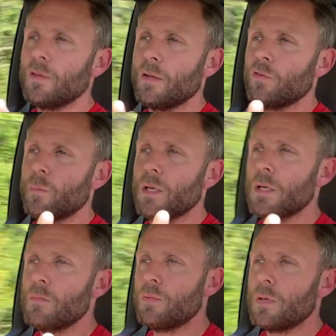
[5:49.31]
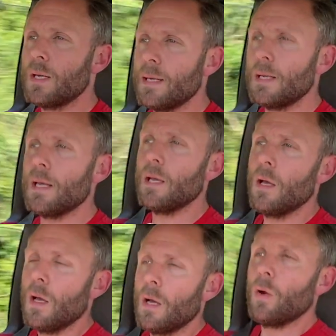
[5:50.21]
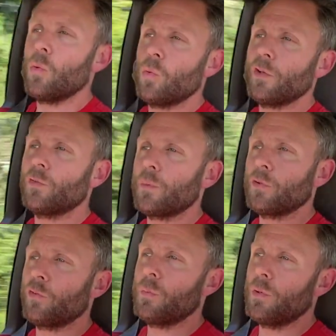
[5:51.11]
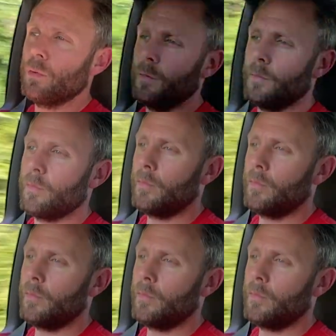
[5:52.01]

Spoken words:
and to be completely whisper smooth,